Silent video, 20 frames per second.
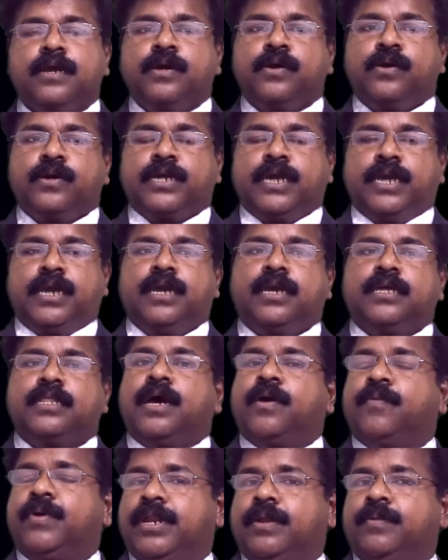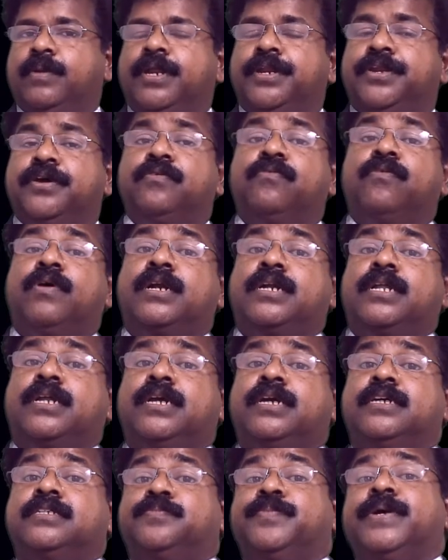Okay, the availability of water
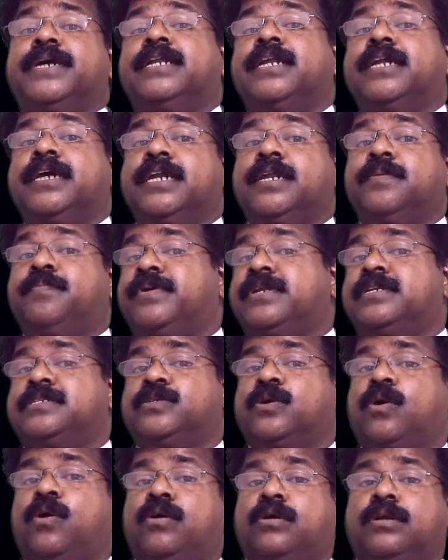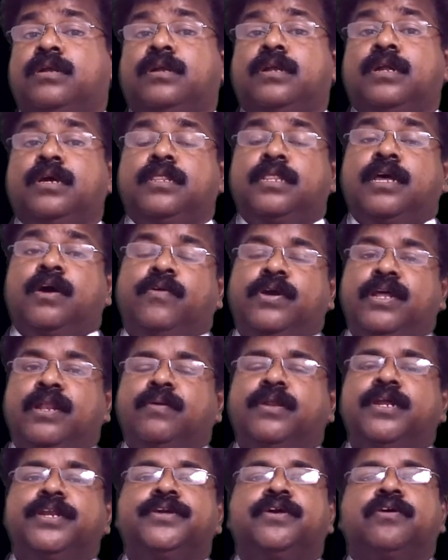is mainly depends on the
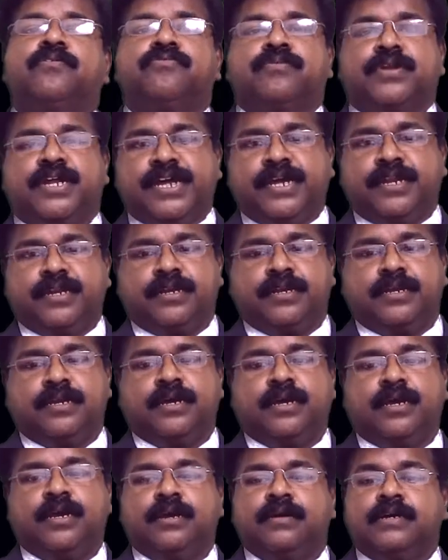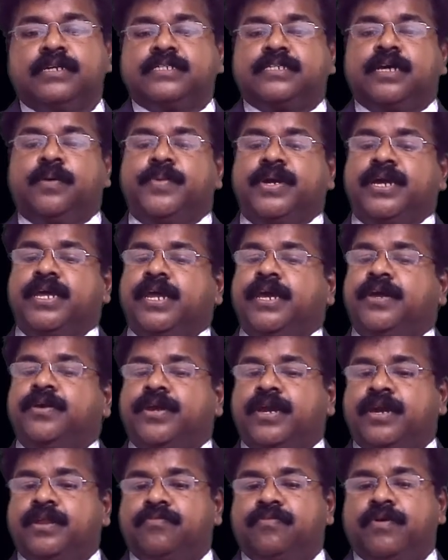availability of rain. At some area you
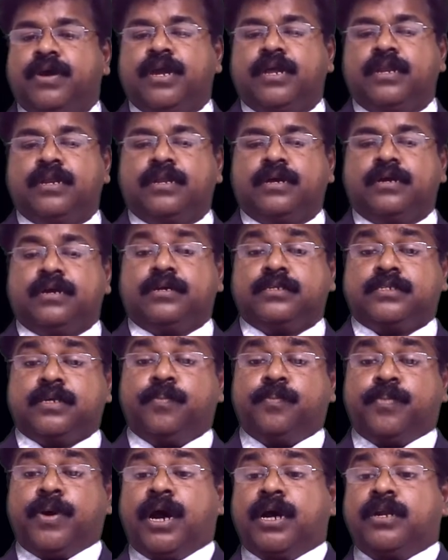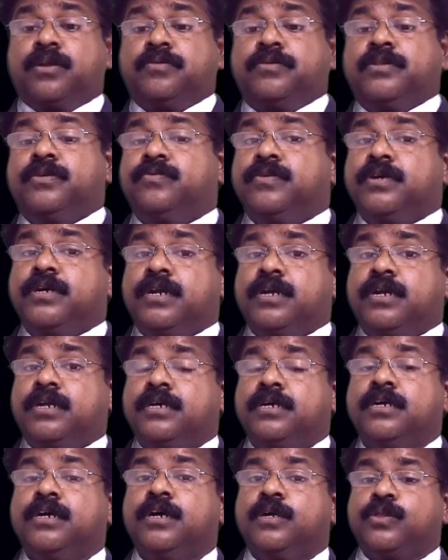can find some part of the world
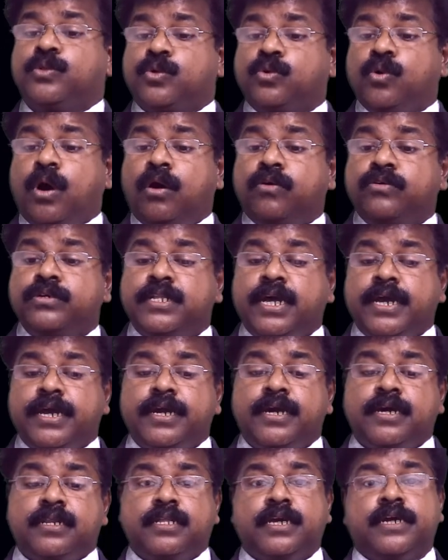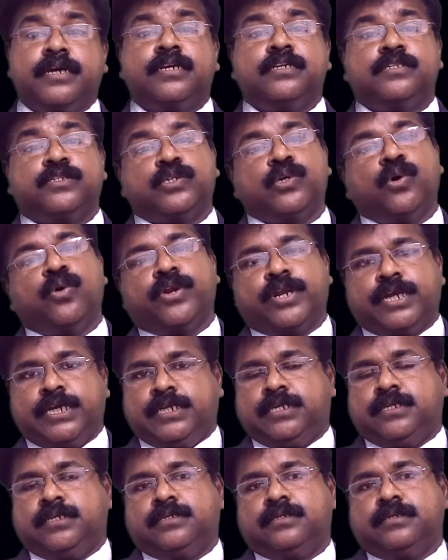throughout the year there is no rain.